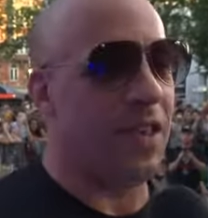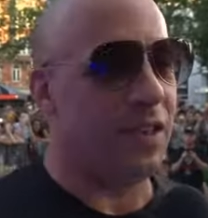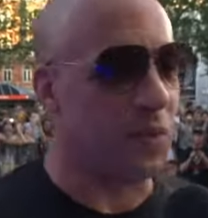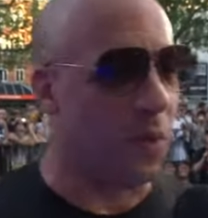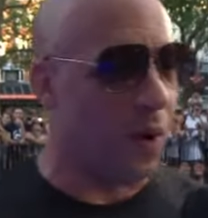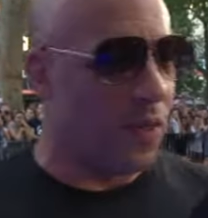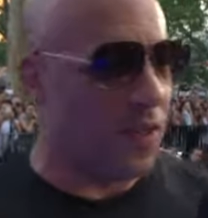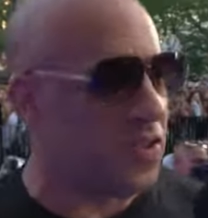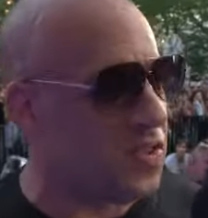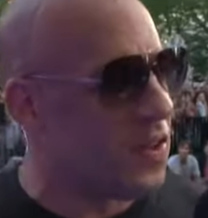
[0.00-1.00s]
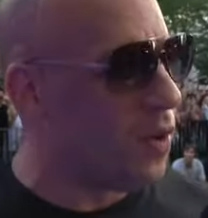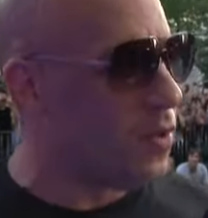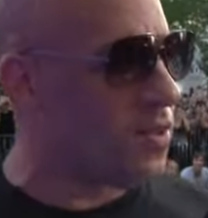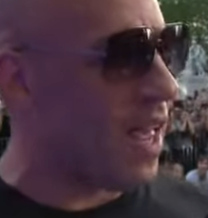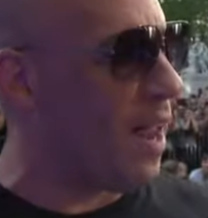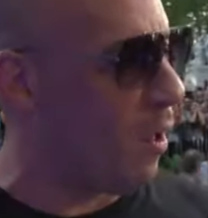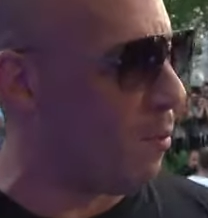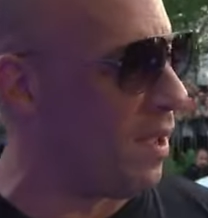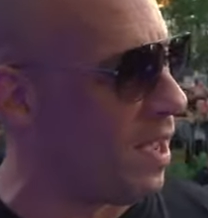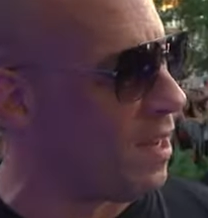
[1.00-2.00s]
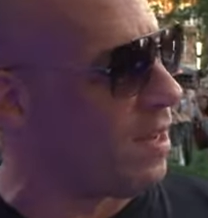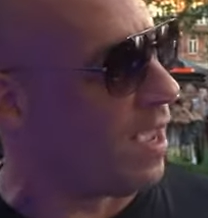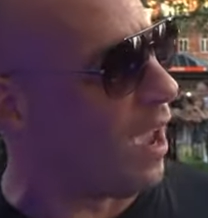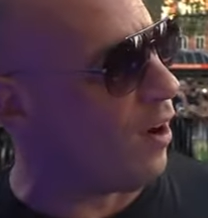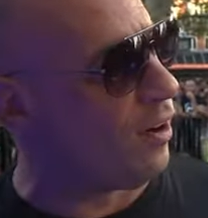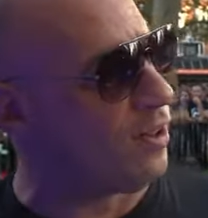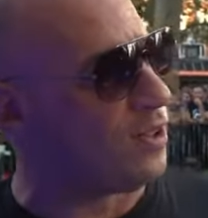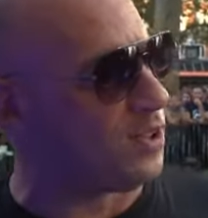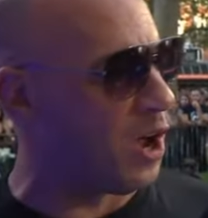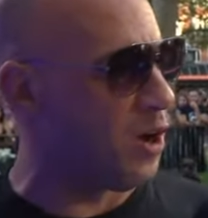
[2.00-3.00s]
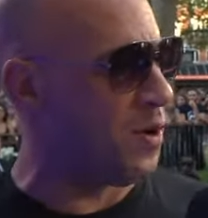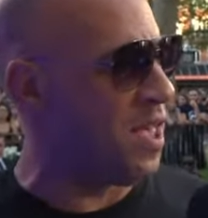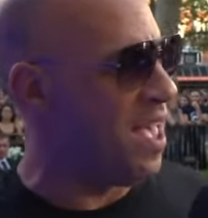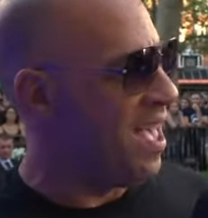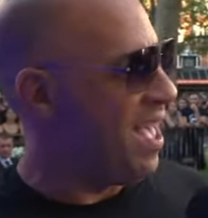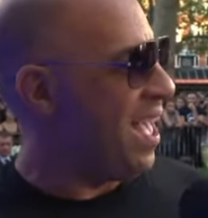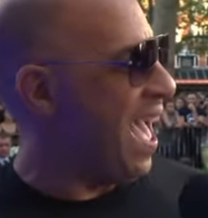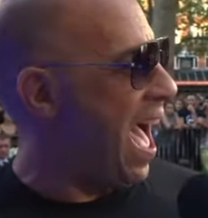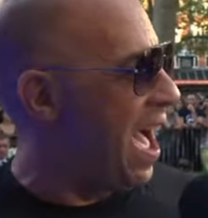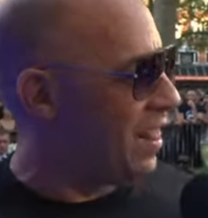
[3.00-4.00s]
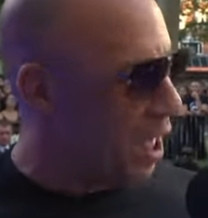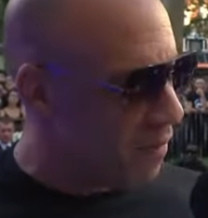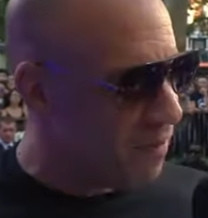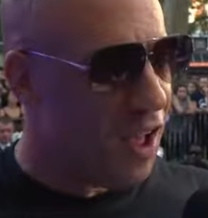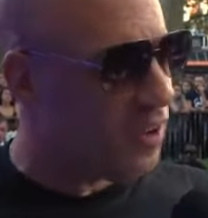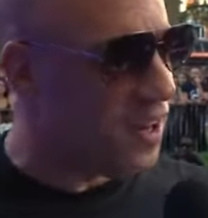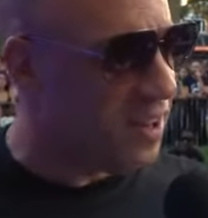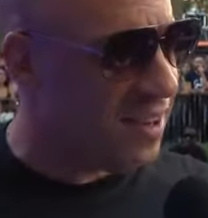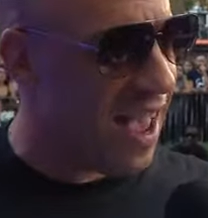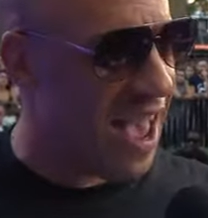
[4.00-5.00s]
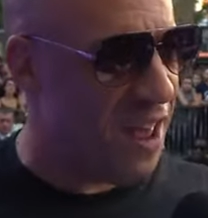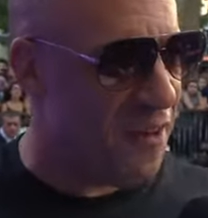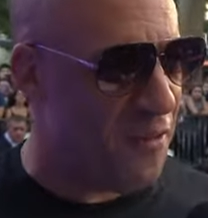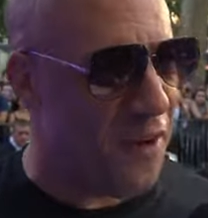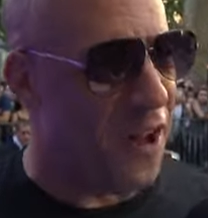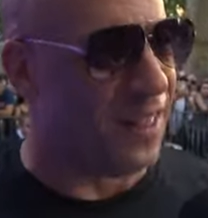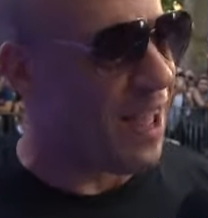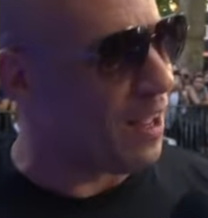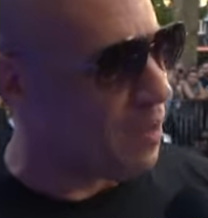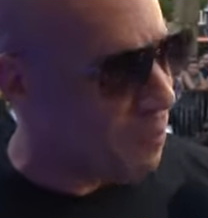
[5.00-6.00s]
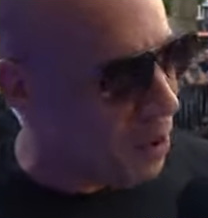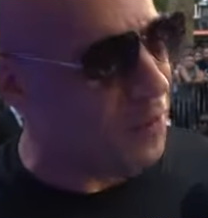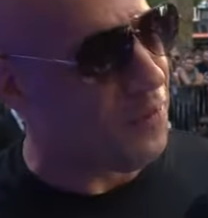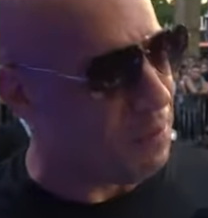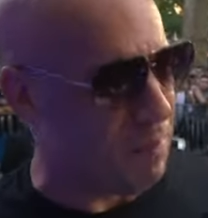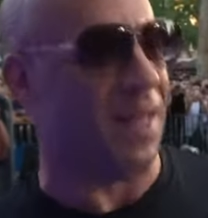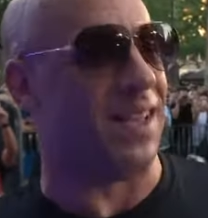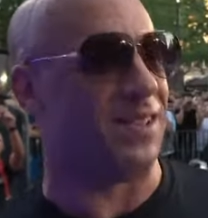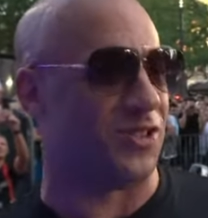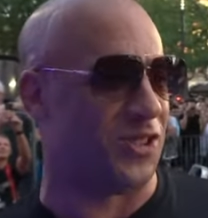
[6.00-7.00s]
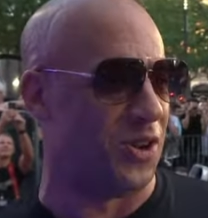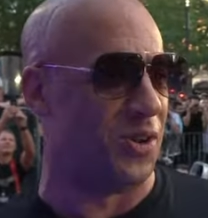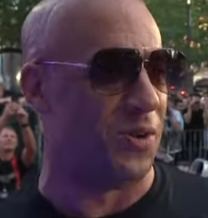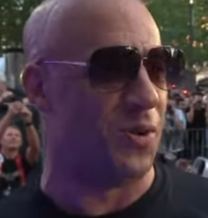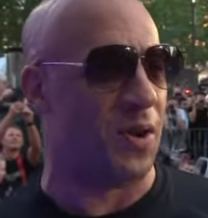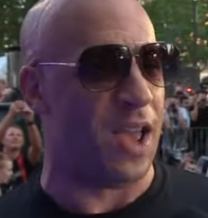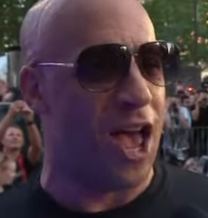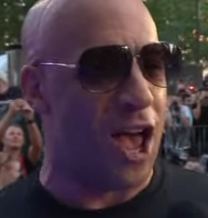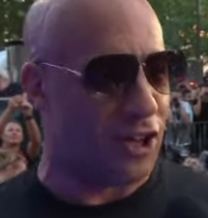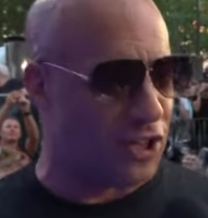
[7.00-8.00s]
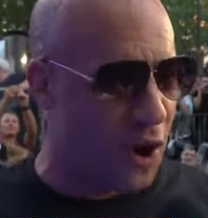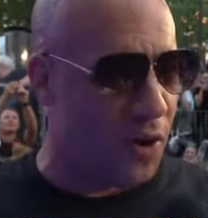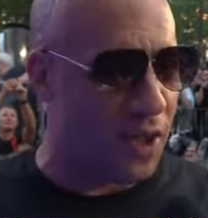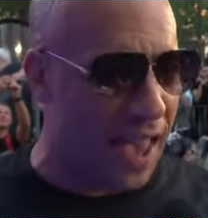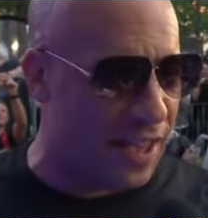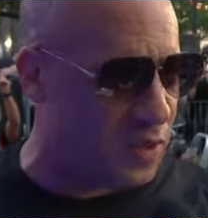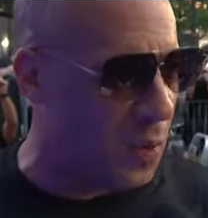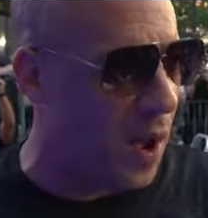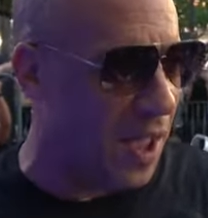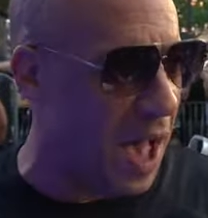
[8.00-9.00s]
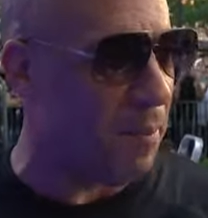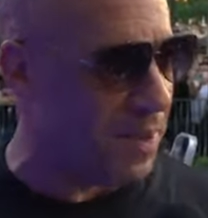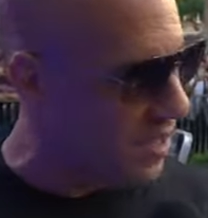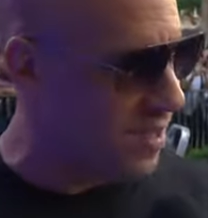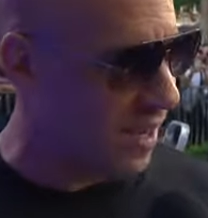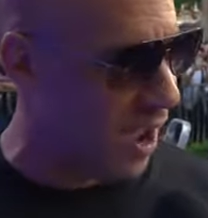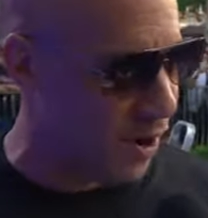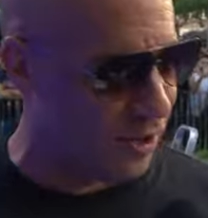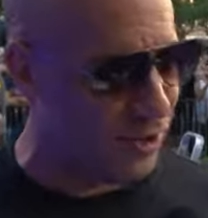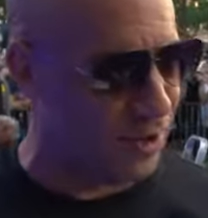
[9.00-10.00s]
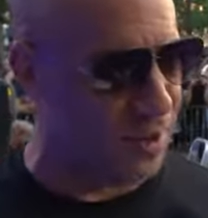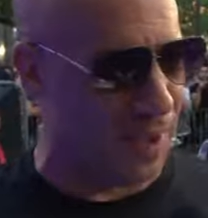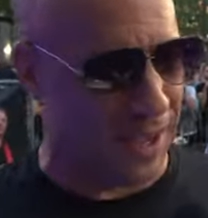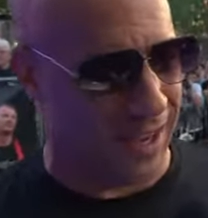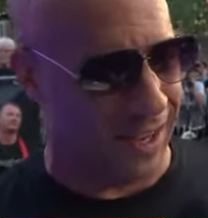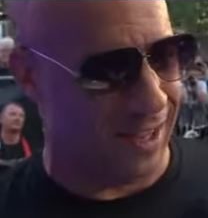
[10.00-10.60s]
these were the stilts that helped me get into character. So I love London, and it felt like the perfect place to showcase what got me into character in the beginning.